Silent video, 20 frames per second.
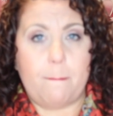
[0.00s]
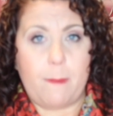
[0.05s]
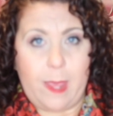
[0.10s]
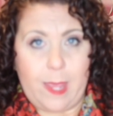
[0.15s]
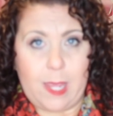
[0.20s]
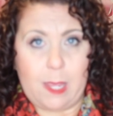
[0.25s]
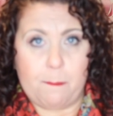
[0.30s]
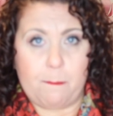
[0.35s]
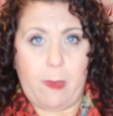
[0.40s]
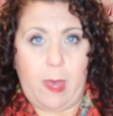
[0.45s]

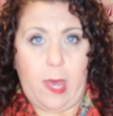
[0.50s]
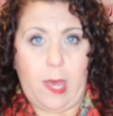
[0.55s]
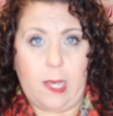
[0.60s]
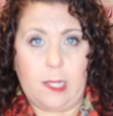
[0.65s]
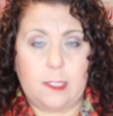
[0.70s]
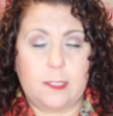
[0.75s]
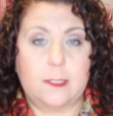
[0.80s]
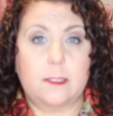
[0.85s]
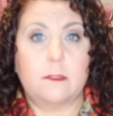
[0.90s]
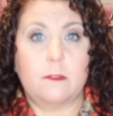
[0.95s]

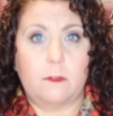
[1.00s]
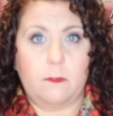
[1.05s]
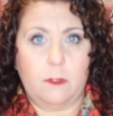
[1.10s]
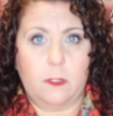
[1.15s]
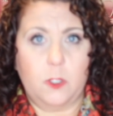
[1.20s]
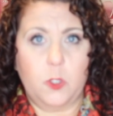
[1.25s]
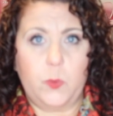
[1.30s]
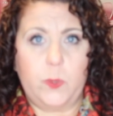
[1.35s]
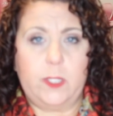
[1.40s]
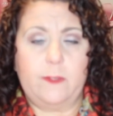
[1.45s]
handbags,
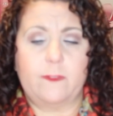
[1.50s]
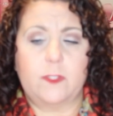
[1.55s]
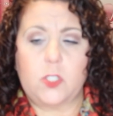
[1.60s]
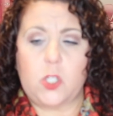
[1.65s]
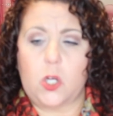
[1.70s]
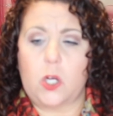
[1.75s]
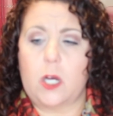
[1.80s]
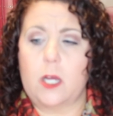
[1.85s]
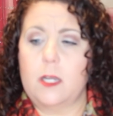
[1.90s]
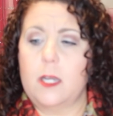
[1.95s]
Louis
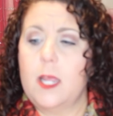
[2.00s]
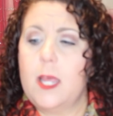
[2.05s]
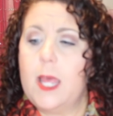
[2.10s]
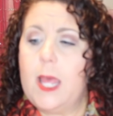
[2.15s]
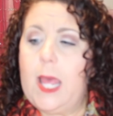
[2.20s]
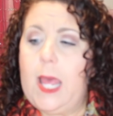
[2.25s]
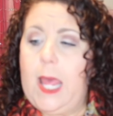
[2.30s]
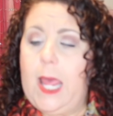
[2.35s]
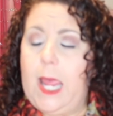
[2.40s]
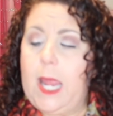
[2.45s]
Vuitton,
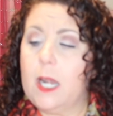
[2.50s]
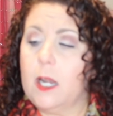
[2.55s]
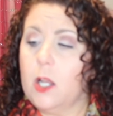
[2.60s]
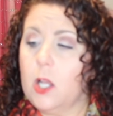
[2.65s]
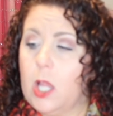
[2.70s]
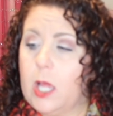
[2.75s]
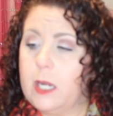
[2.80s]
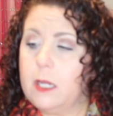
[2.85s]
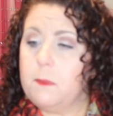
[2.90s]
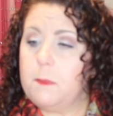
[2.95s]
and a
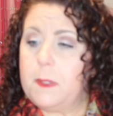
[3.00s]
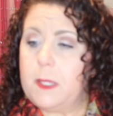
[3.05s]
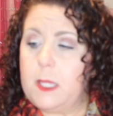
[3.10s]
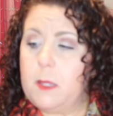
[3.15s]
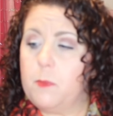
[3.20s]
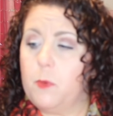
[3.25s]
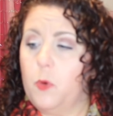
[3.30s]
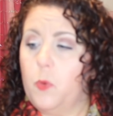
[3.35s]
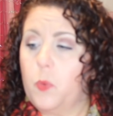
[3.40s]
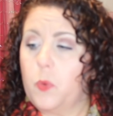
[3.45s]
lot of
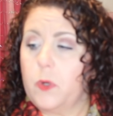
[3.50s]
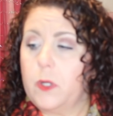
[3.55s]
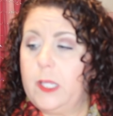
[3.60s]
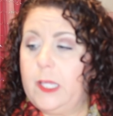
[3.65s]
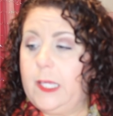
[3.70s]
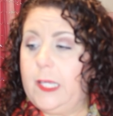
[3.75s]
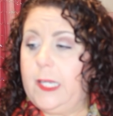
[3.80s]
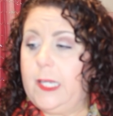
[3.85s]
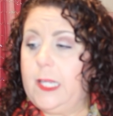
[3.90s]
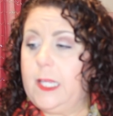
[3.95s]
people were
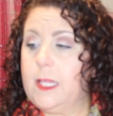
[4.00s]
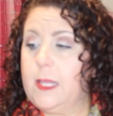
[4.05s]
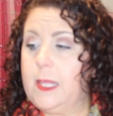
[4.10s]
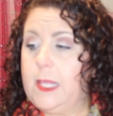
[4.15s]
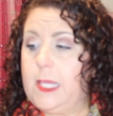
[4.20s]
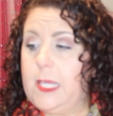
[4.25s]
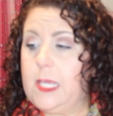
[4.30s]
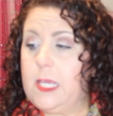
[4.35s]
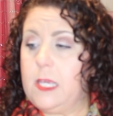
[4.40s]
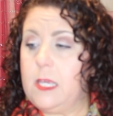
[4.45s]
getting
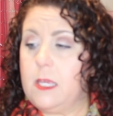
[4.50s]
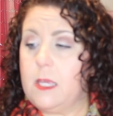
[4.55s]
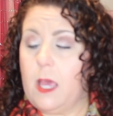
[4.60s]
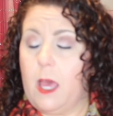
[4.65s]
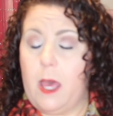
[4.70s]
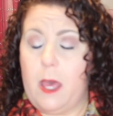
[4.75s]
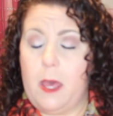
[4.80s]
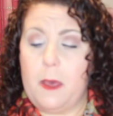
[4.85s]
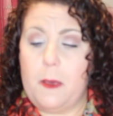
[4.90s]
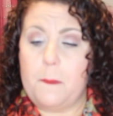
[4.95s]
the
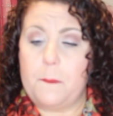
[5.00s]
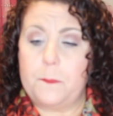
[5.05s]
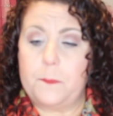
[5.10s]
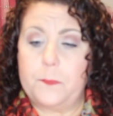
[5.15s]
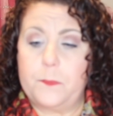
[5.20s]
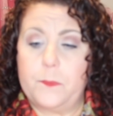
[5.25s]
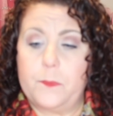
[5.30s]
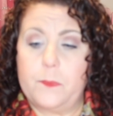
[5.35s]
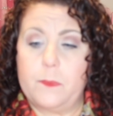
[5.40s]
um,